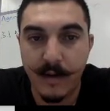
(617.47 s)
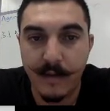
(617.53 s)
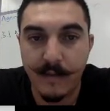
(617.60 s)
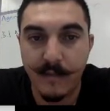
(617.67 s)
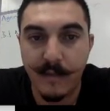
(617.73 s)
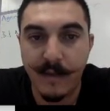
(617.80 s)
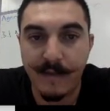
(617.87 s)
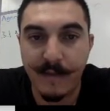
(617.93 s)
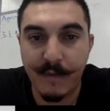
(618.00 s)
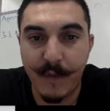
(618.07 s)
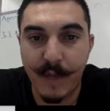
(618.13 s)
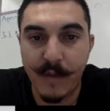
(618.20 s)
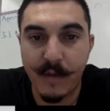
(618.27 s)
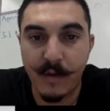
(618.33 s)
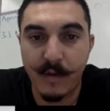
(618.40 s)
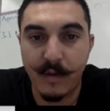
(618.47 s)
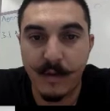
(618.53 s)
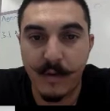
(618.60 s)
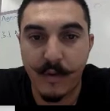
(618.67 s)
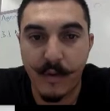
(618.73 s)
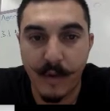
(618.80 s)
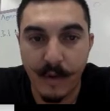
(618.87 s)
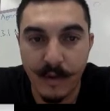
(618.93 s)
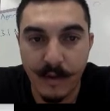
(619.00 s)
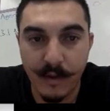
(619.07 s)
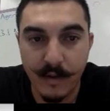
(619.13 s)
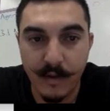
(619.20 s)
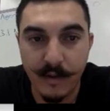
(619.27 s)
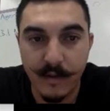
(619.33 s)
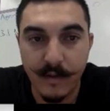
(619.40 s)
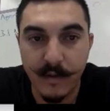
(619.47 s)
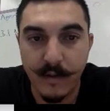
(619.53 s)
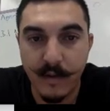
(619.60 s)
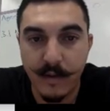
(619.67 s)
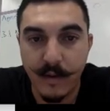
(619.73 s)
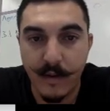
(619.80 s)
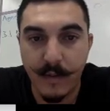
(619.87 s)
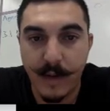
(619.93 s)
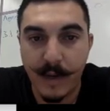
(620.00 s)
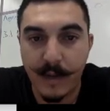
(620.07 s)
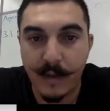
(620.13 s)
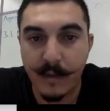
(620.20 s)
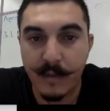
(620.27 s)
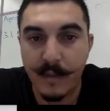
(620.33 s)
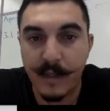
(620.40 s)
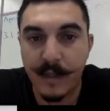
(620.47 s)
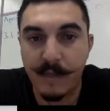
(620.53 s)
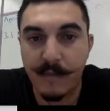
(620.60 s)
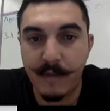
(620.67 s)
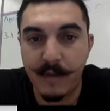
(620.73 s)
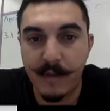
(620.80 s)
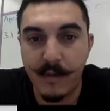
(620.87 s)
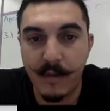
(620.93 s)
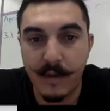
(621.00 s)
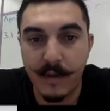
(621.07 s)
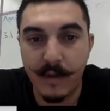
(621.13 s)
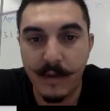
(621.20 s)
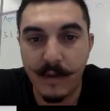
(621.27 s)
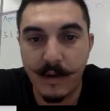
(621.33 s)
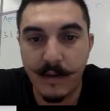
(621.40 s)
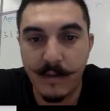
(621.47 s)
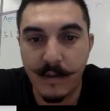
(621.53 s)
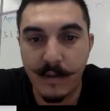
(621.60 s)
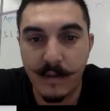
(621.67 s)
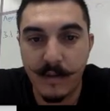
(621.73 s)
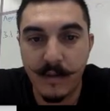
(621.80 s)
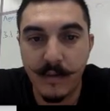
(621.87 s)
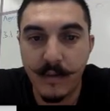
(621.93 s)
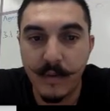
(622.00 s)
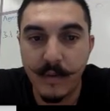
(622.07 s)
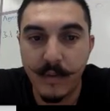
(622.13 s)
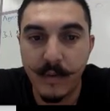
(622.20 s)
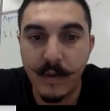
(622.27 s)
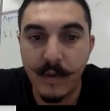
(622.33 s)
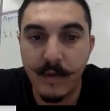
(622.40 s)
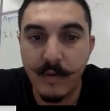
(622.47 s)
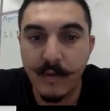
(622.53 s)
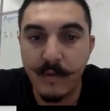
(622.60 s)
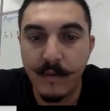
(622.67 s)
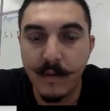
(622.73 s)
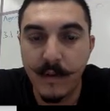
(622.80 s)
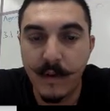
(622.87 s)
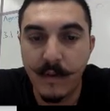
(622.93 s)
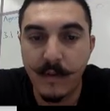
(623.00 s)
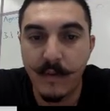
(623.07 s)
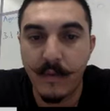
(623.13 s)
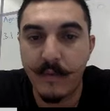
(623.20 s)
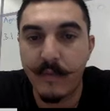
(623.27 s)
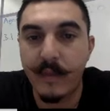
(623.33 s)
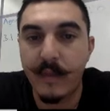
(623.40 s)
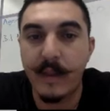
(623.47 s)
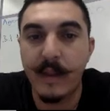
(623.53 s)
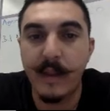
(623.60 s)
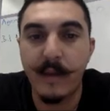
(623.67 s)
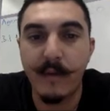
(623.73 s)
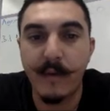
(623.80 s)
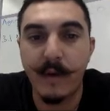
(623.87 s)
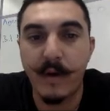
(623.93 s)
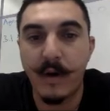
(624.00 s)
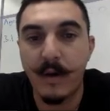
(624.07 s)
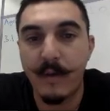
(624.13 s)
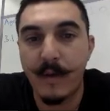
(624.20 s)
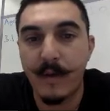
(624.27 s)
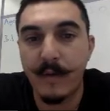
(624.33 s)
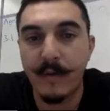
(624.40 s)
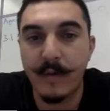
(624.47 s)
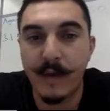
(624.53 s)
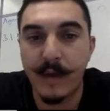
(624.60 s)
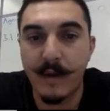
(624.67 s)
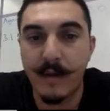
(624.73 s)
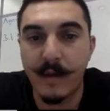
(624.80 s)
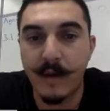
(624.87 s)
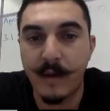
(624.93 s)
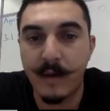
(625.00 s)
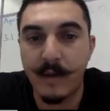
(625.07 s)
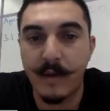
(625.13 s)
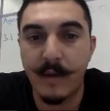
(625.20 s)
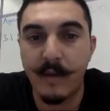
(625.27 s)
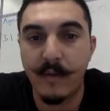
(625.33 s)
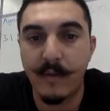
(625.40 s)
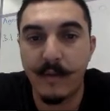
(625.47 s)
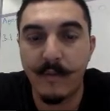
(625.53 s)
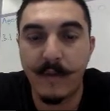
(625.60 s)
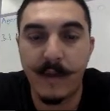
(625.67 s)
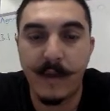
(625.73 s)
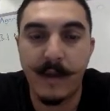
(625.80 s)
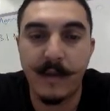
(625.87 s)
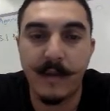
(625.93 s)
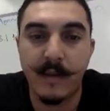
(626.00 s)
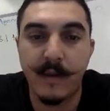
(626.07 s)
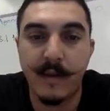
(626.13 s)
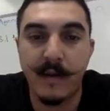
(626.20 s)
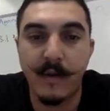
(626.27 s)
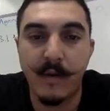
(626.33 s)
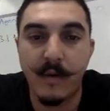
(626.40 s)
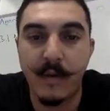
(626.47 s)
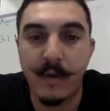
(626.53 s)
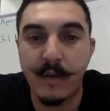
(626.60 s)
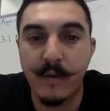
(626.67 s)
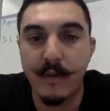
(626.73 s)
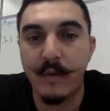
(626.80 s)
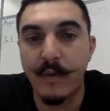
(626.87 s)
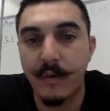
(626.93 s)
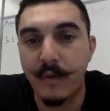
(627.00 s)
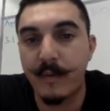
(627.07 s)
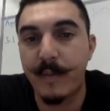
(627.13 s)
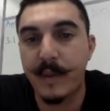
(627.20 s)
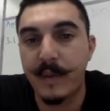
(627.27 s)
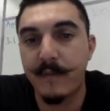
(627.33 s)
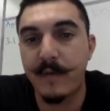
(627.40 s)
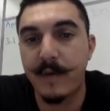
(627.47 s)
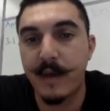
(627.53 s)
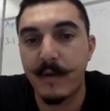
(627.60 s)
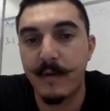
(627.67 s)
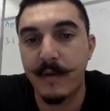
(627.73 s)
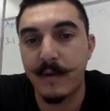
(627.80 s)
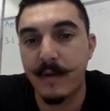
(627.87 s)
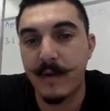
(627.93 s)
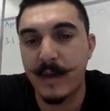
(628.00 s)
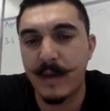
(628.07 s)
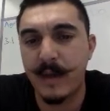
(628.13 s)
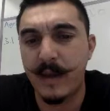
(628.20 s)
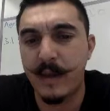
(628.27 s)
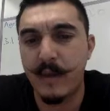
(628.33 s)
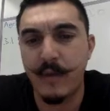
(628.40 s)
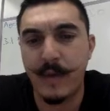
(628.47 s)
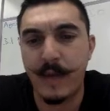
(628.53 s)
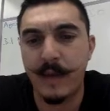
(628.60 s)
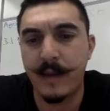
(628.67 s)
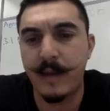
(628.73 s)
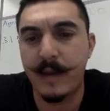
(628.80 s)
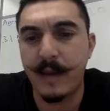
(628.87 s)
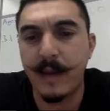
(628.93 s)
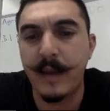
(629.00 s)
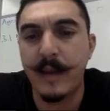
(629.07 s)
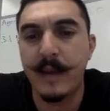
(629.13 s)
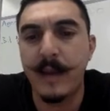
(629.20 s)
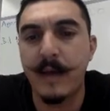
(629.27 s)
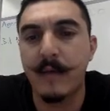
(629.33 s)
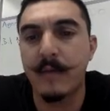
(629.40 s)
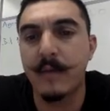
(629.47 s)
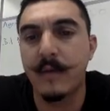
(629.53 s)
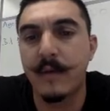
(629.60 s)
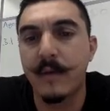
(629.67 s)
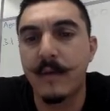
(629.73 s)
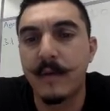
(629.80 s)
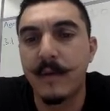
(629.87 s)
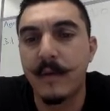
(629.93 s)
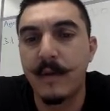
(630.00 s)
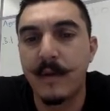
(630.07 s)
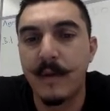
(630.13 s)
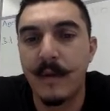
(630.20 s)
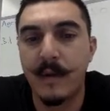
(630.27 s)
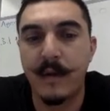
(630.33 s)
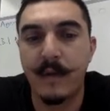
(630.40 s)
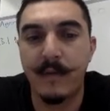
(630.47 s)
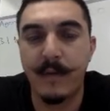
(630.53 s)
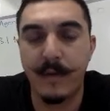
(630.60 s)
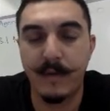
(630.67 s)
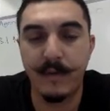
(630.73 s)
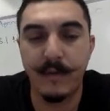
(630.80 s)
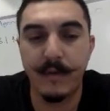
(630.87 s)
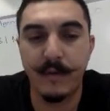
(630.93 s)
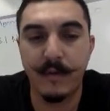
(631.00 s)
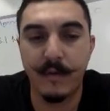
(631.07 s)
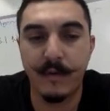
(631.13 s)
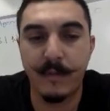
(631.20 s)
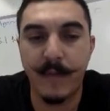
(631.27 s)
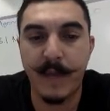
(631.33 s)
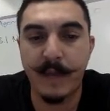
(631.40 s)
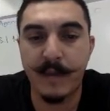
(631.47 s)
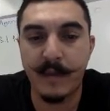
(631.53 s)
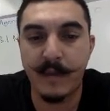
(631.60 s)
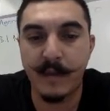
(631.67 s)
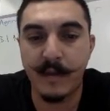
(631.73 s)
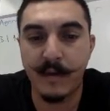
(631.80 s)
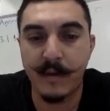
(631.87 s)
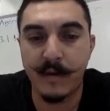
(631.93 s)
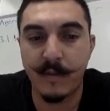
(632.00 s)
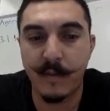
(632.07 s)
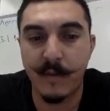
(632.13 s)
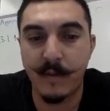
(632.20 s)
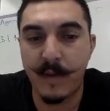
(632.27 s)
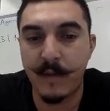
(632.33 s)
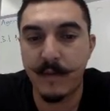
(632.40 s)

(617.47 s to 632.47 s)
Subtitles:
we have the right jugular trunk, the right subclavian trunk kind of coming through as well. So the liquid all around those areas near those veins is going to go in through those specific areas to kind of get drained and get cleaned out and get rid of those pathogens that are coming around.